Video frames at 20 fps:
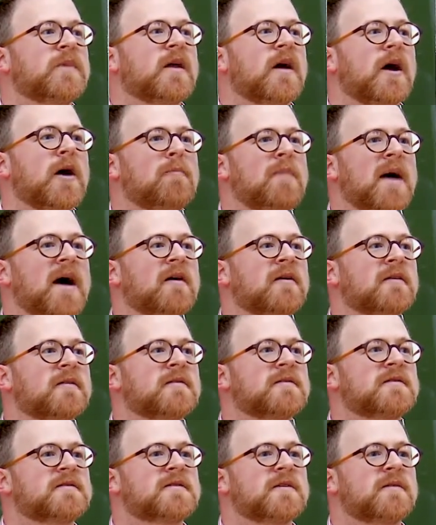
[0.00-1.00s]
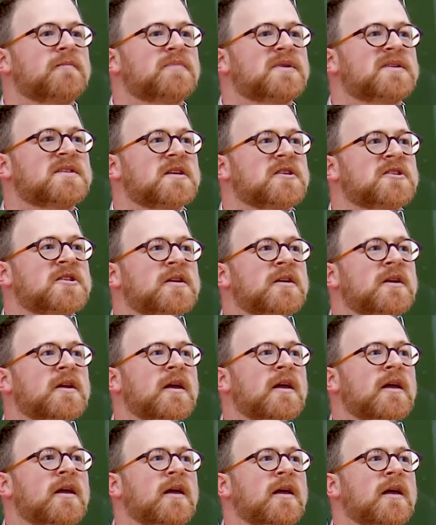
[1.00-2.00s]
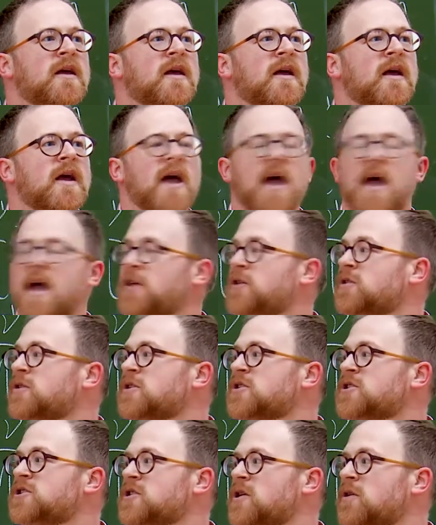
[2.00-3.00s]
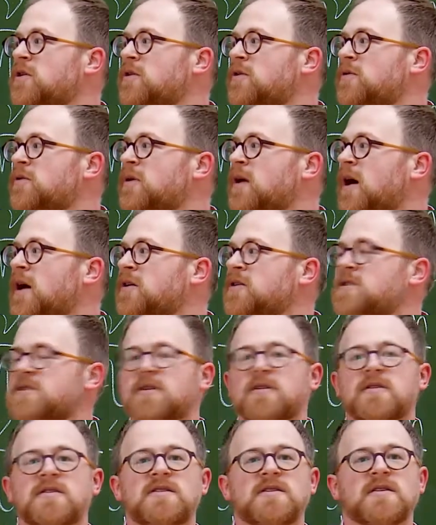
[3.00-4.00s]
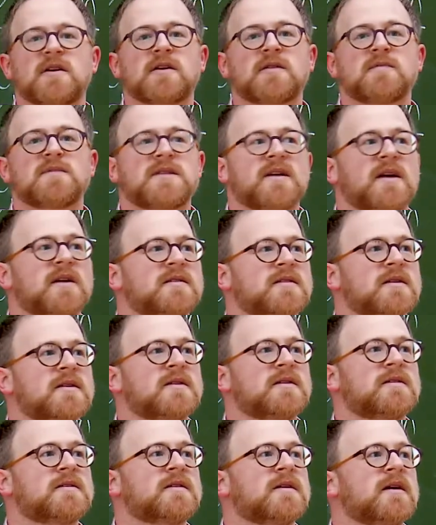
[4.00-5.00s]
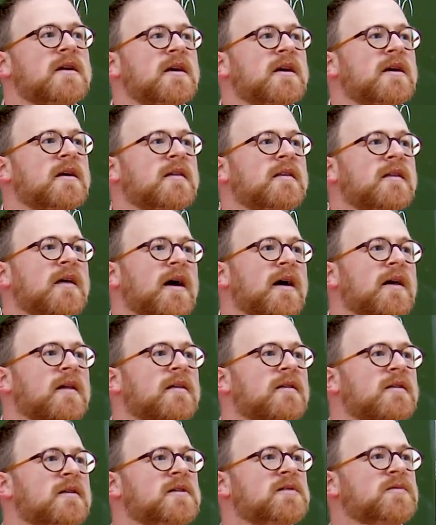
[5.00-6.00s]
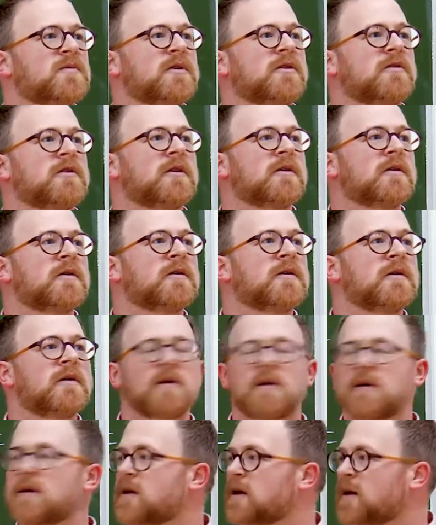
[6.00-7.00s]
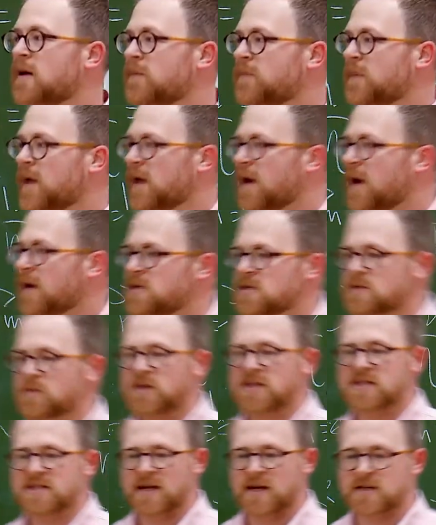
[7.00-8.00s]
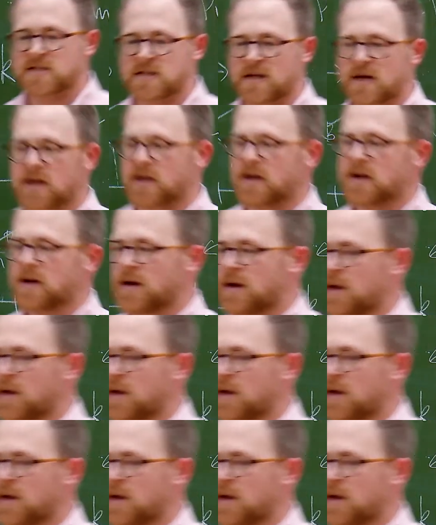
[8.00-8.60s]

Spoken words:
about some position. And you can show under certain circumstances that this will grow. And I just want to sketch that